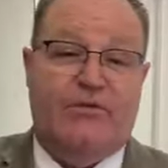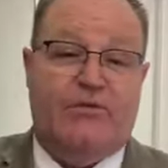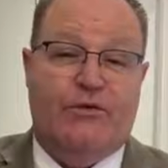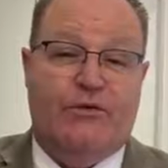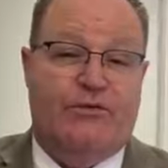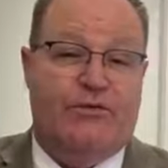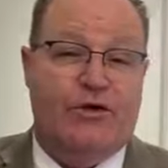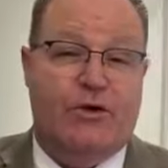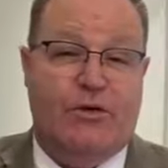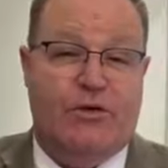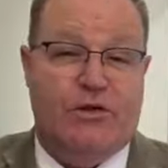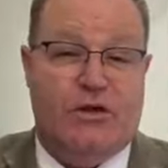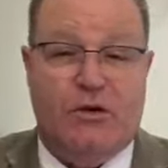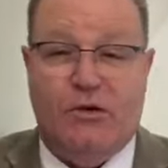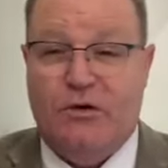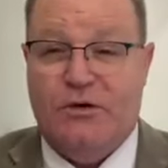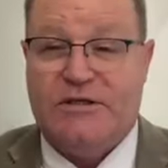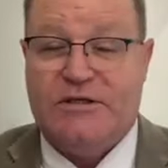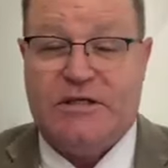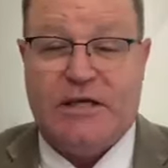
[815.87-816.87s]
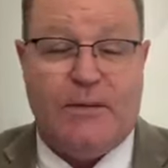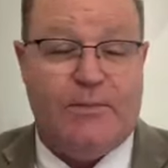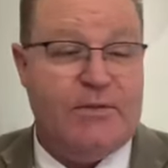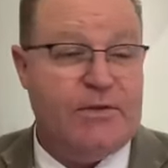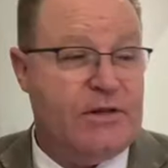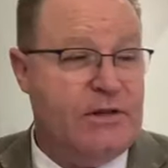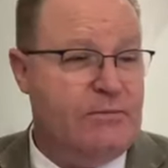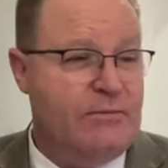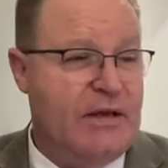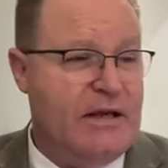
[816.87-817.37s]
different view on the Lord's
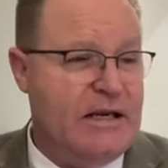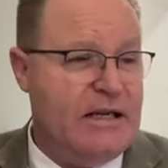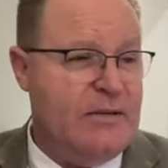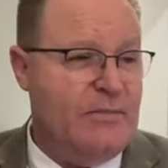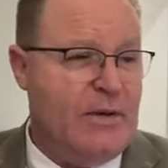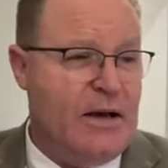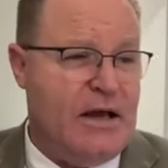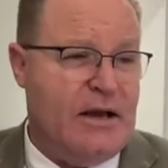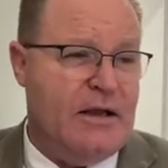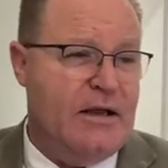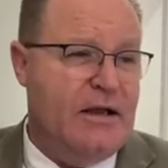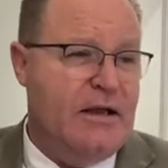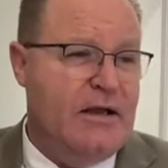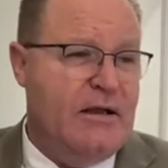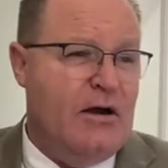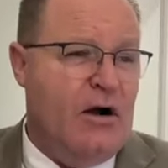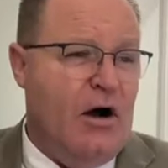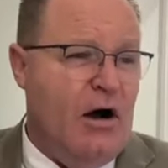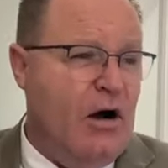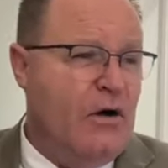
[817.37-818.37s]
Supper than many, but,